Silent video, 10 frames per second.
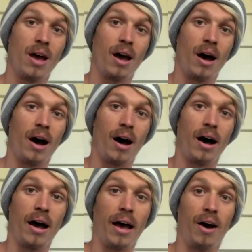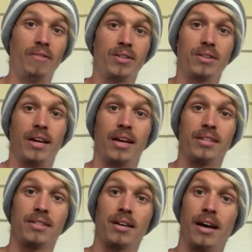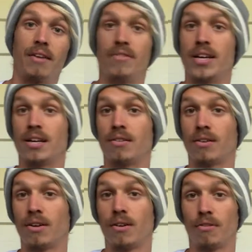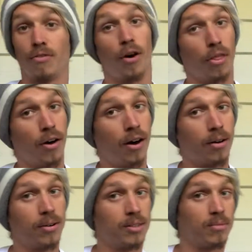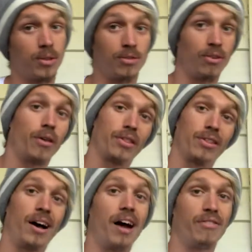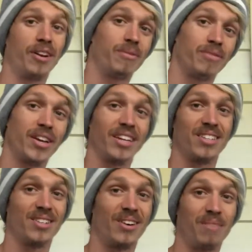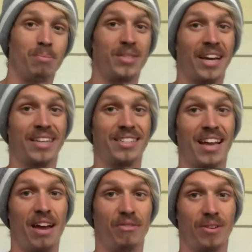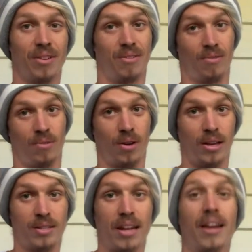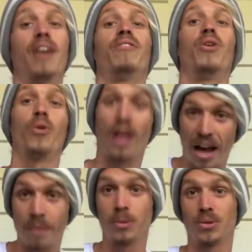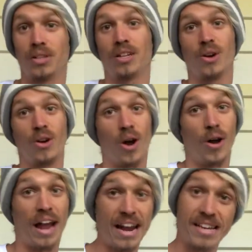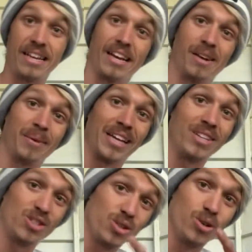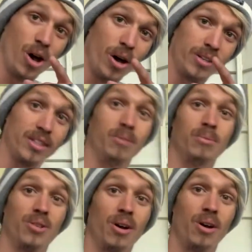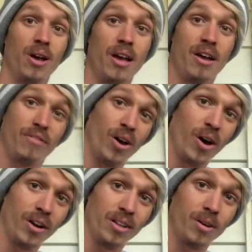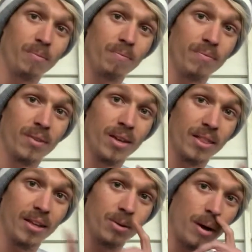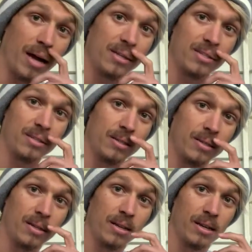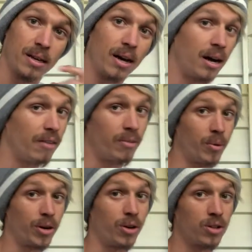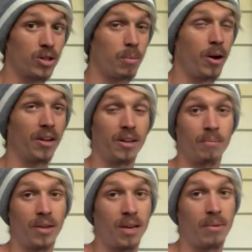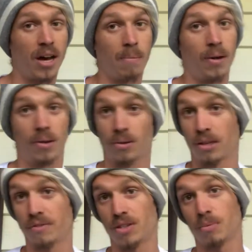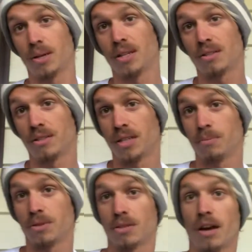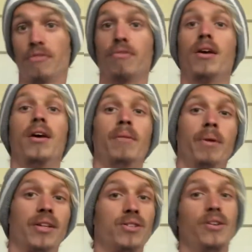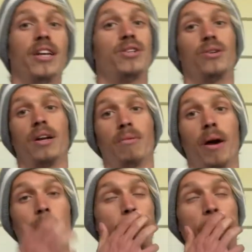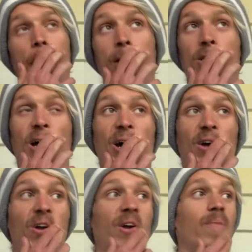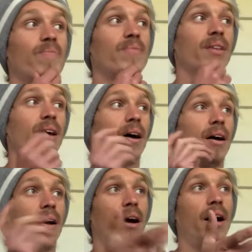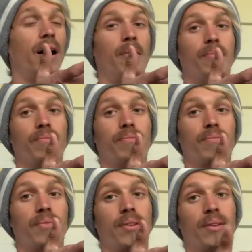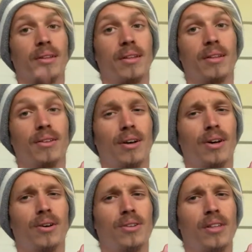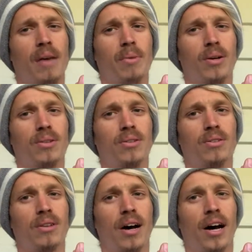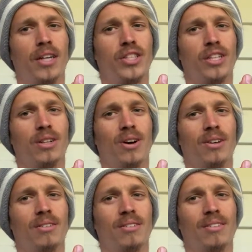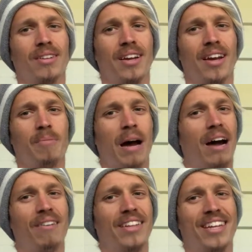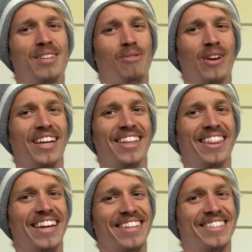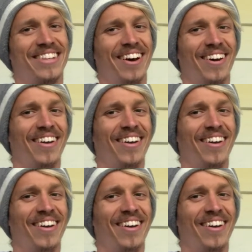obviously as a vegan frother, because I'm just frothing life and I'm vegan, so I protect, save and stand up for all the animals, and I don't hurt any, and I'm against you hurting them. So if you're hurting them, think twice. If to not stop hurting them, hit me up and I'll give you some hints and tips and stuff, but there's no need to anyway. So I got onto that because I shit a lot, and apparently that's a vegan thing, so